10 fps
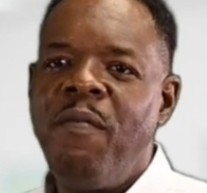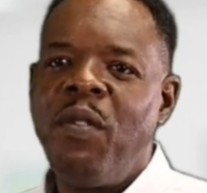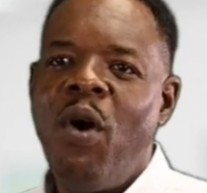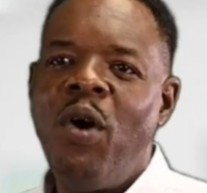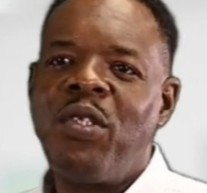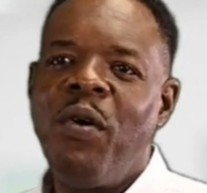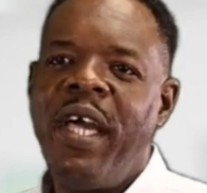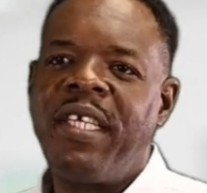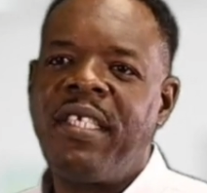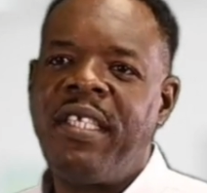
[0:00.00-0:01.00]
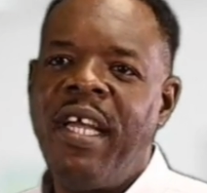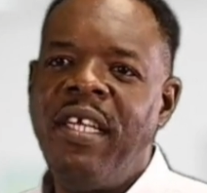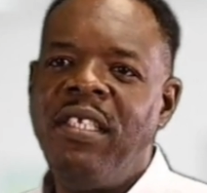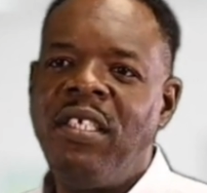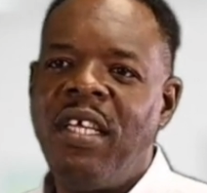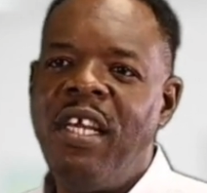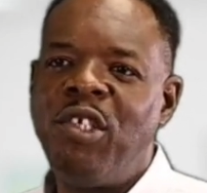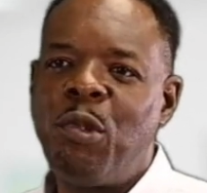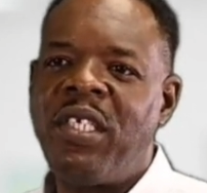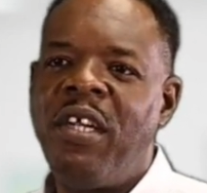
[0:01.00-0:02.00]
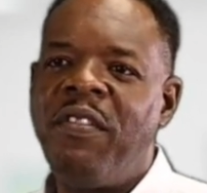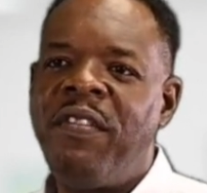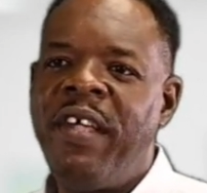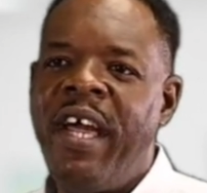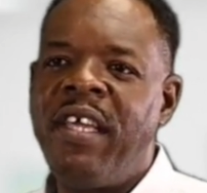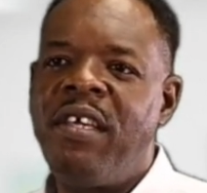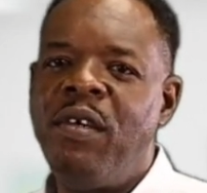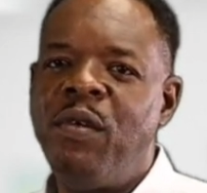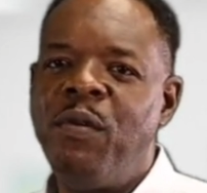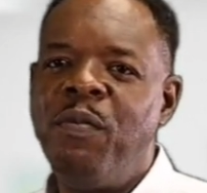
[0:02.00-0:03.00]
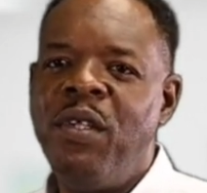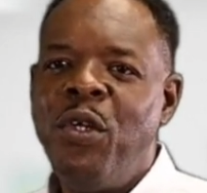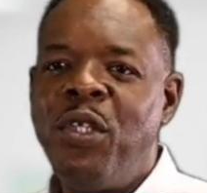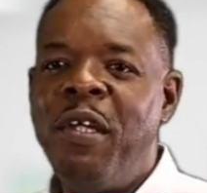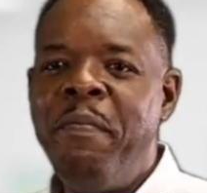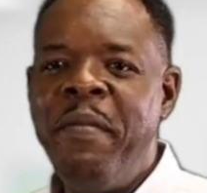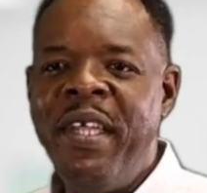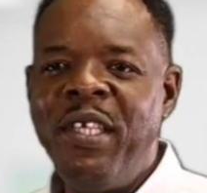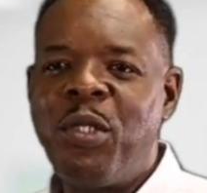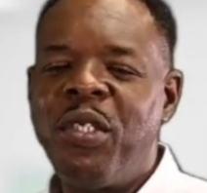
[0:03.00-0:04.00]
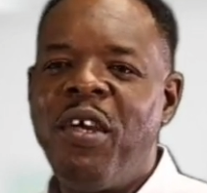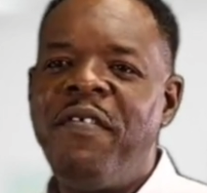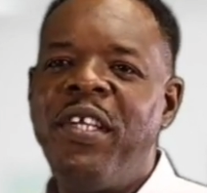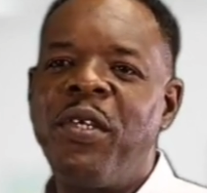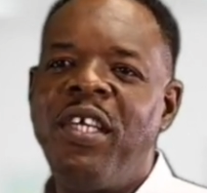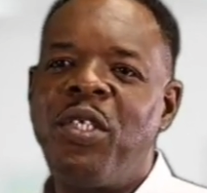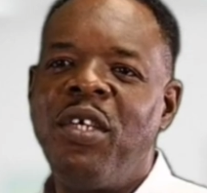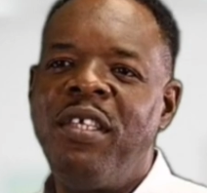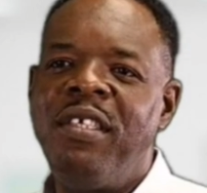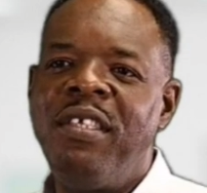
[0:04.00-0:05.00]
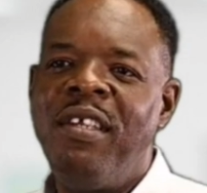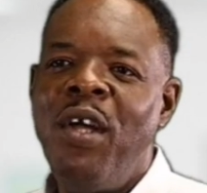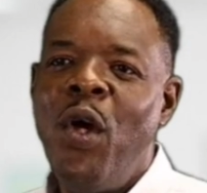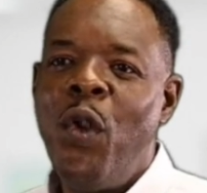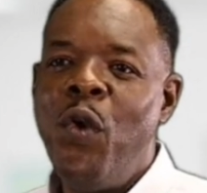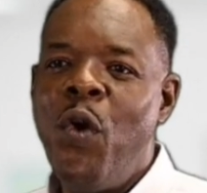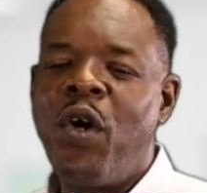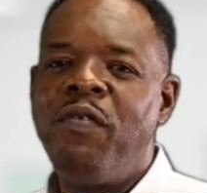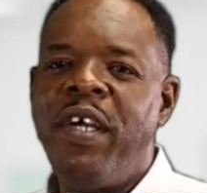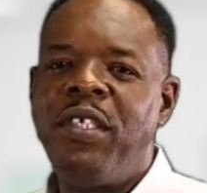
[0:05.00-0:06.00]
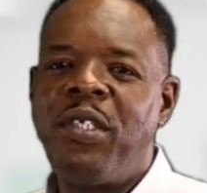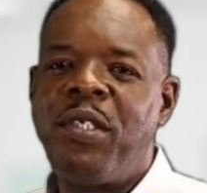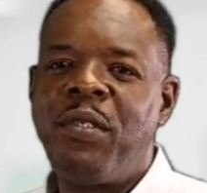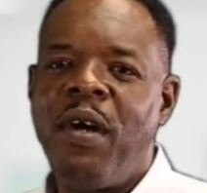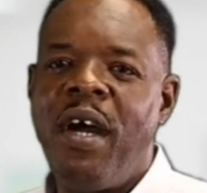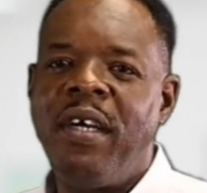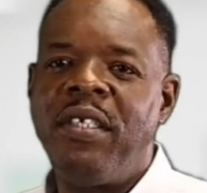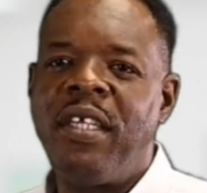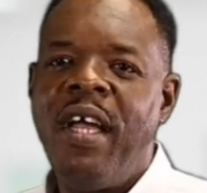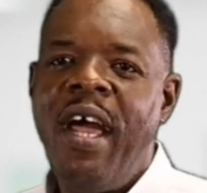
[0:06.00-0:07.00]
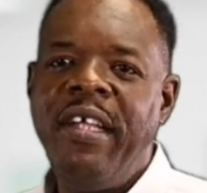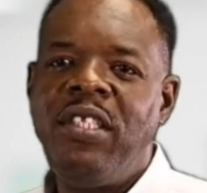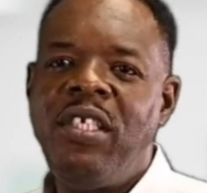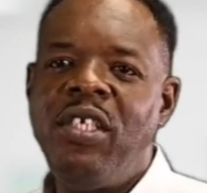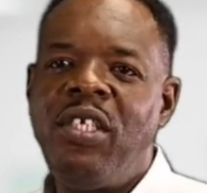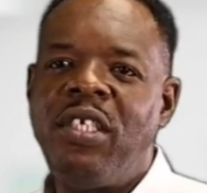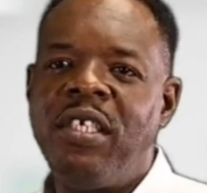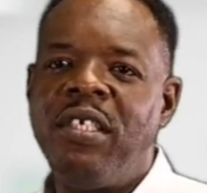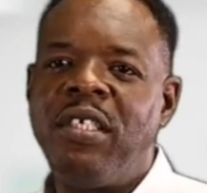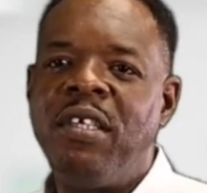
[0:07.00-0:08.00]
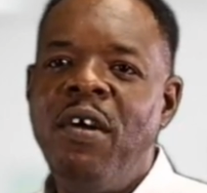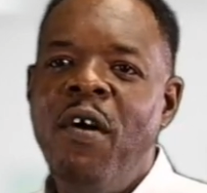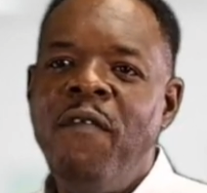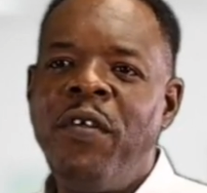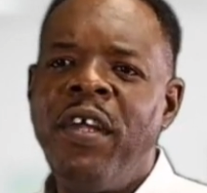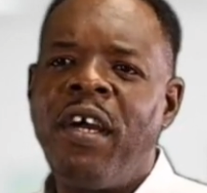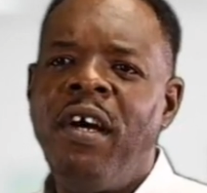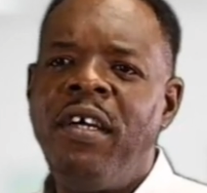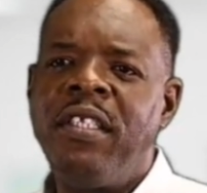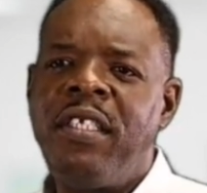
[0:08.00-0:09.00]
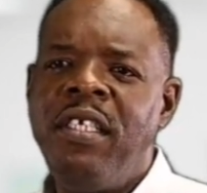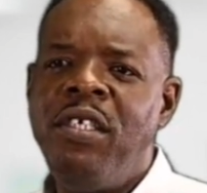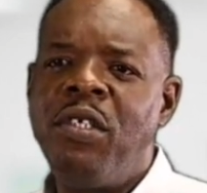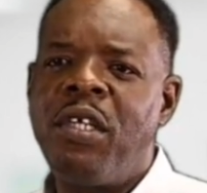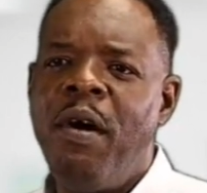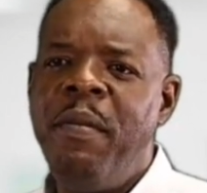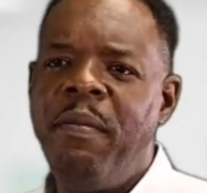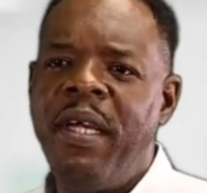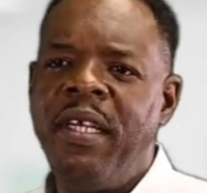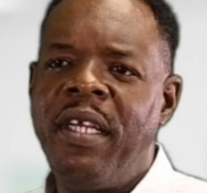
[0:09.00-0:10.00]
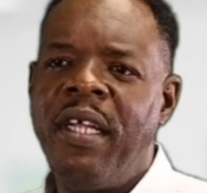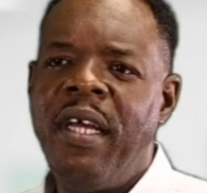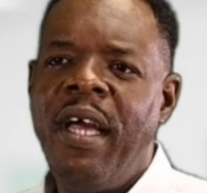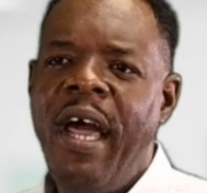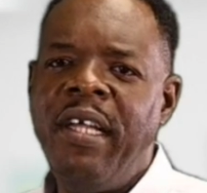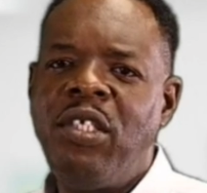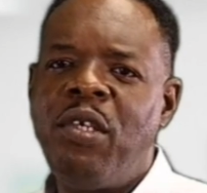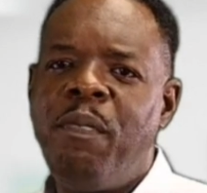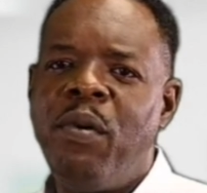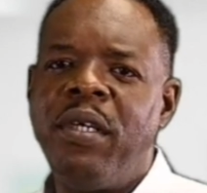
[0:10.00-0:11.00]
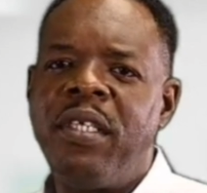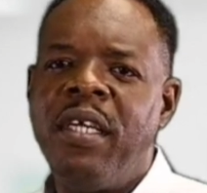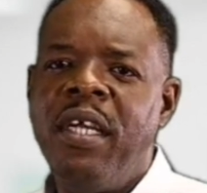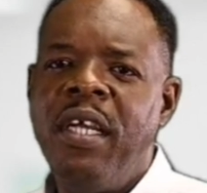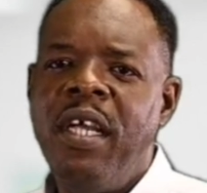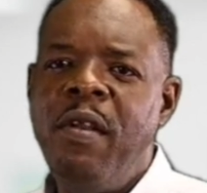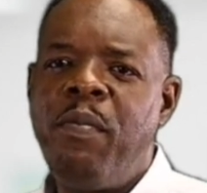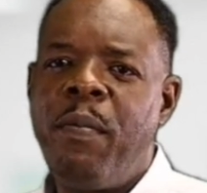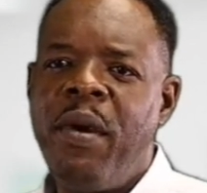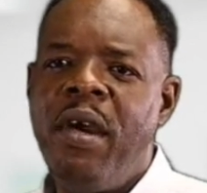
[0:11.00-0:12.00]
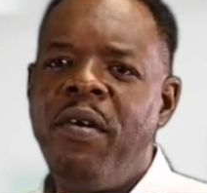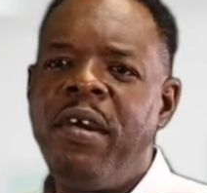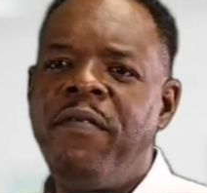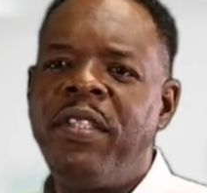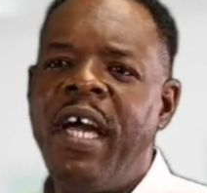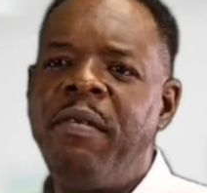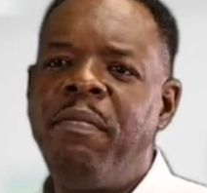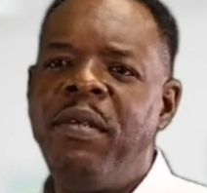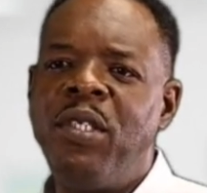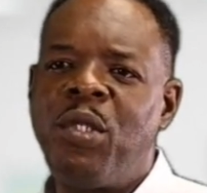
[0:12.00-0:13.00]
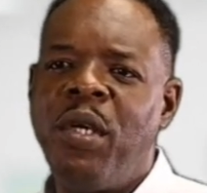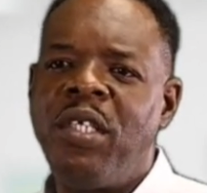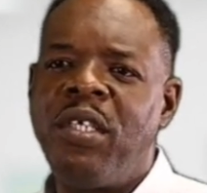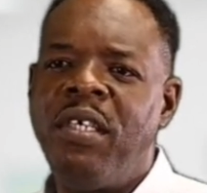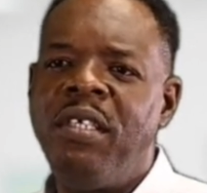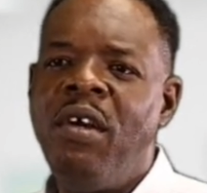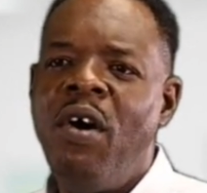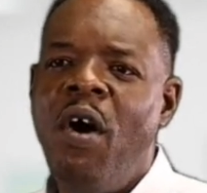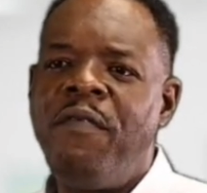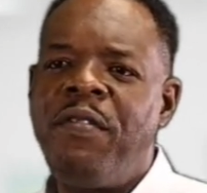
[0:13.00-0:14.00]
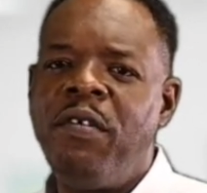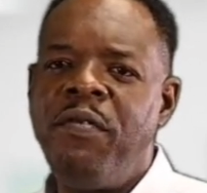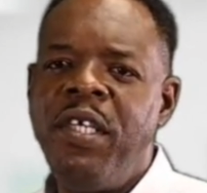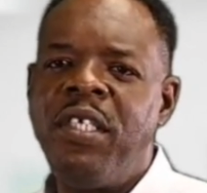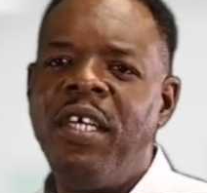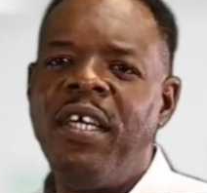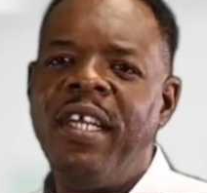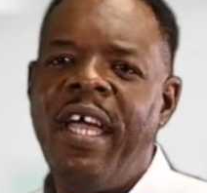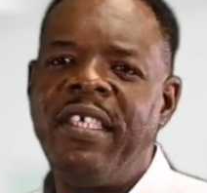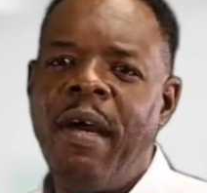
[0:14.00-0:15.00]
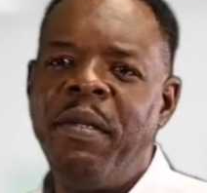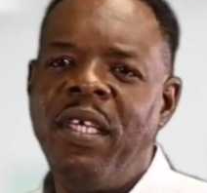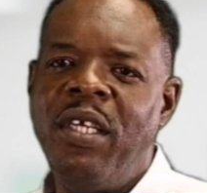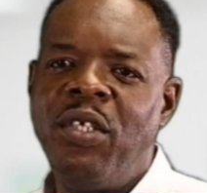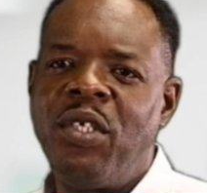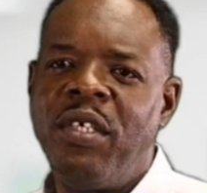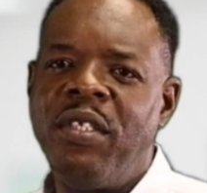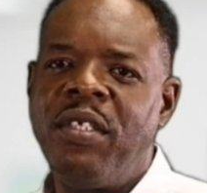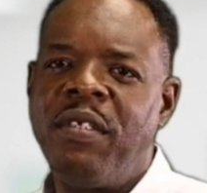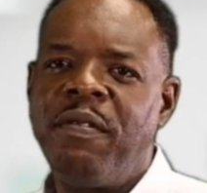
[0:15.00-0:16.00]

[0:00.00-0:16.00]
also extends a special thank you to the Ministries of Education, local registrars, and teachers for their continued commitment and support in preparing for the administration of the regional examinations.